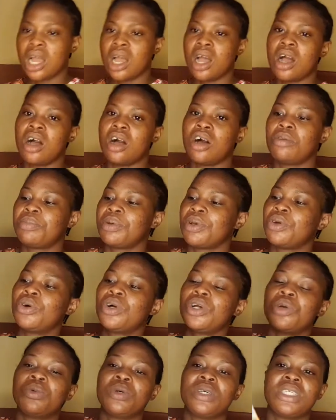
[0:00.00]
I'll be
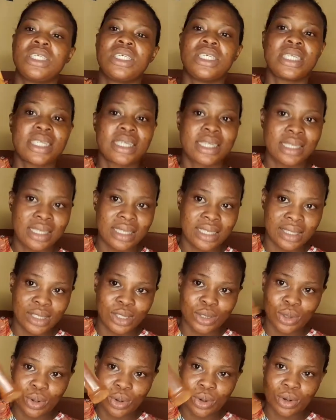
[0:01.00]
going with this
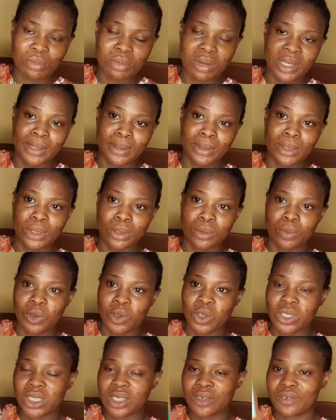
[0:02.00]
Dettol. My sweetie
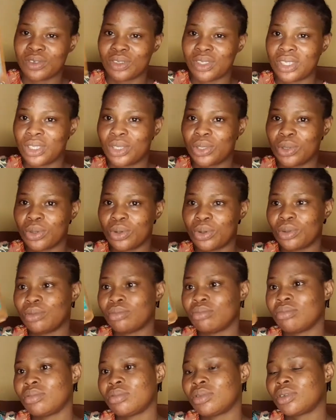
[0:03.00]
requested for Dettol,
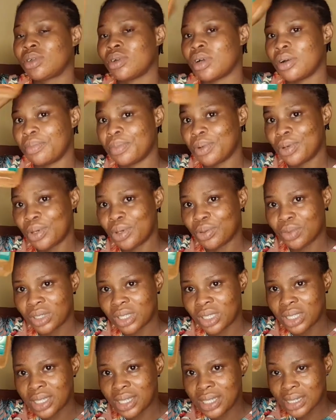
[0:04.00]
so I'll be going with
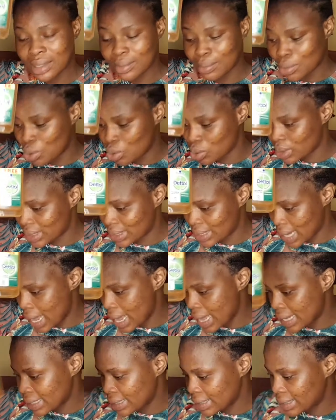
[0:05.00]
this small
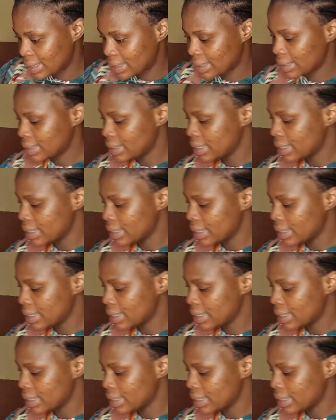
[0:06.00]
size.